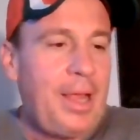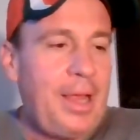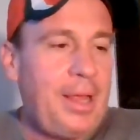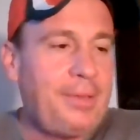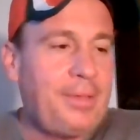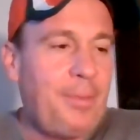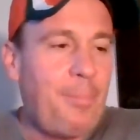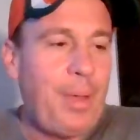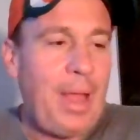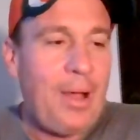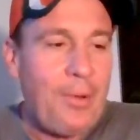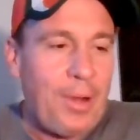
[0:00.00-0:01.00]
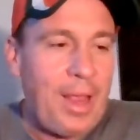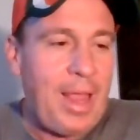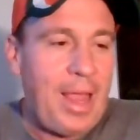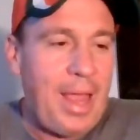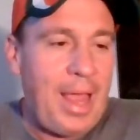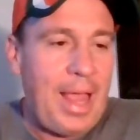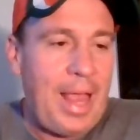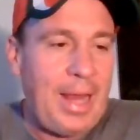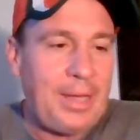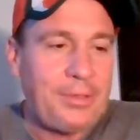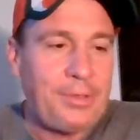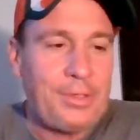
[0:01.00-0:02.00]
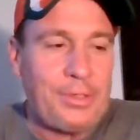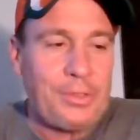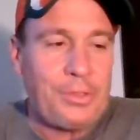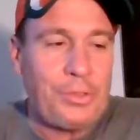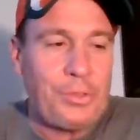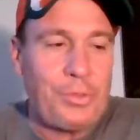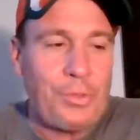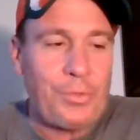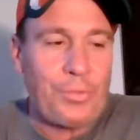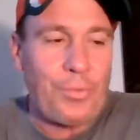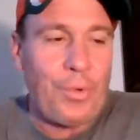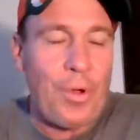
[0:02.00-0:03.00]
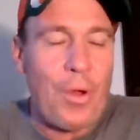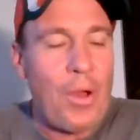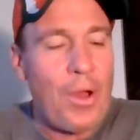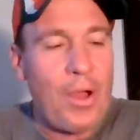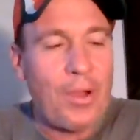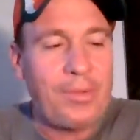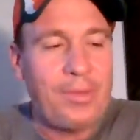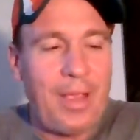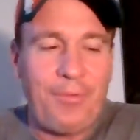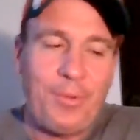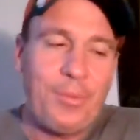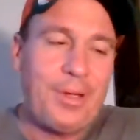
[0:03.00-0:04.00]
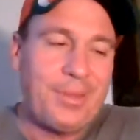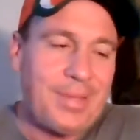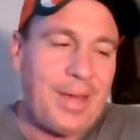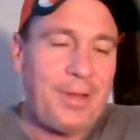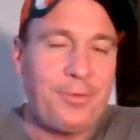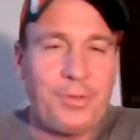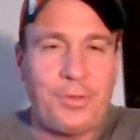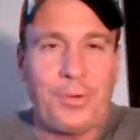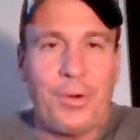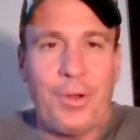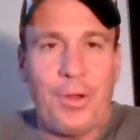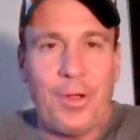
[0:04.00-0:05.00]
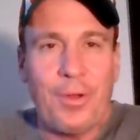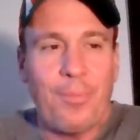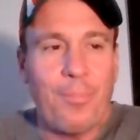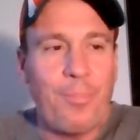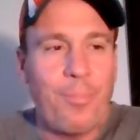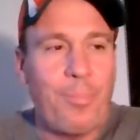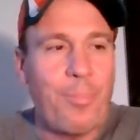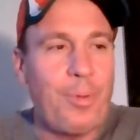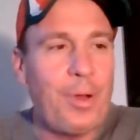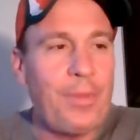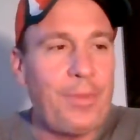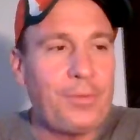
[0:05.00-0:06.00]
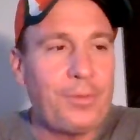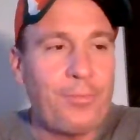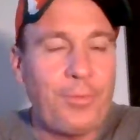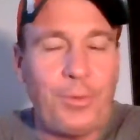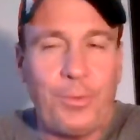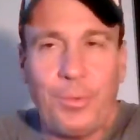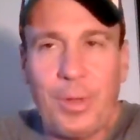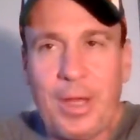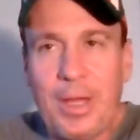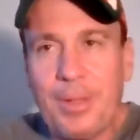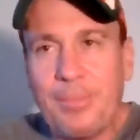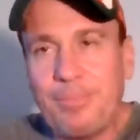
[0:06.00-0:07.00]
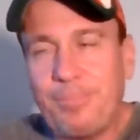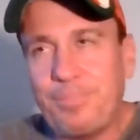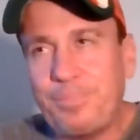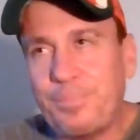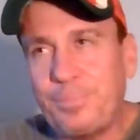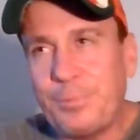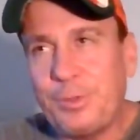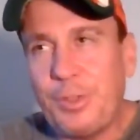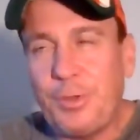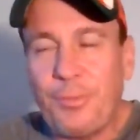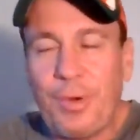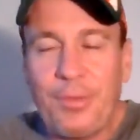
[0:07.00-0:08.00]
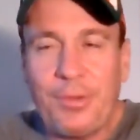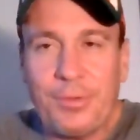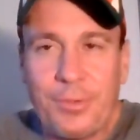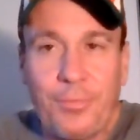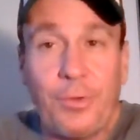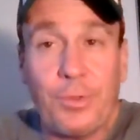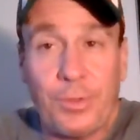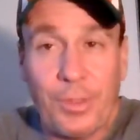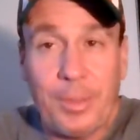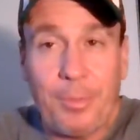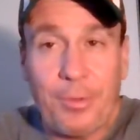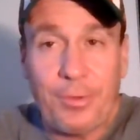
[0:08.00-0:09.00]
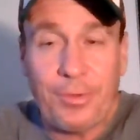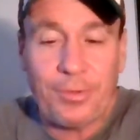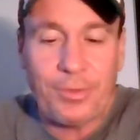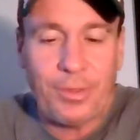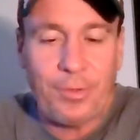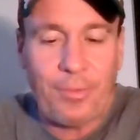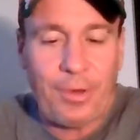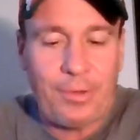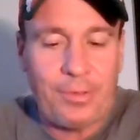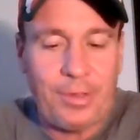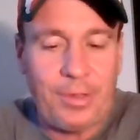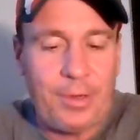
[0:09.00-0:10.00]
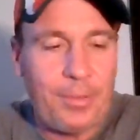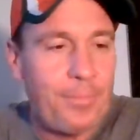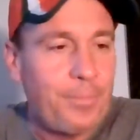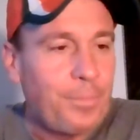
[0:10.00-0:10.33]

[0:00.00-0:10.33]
It's about 8 strong, definitely, well, 10 strong, but there's a few Cinderellas, a few sleepers or Cinderellas in there.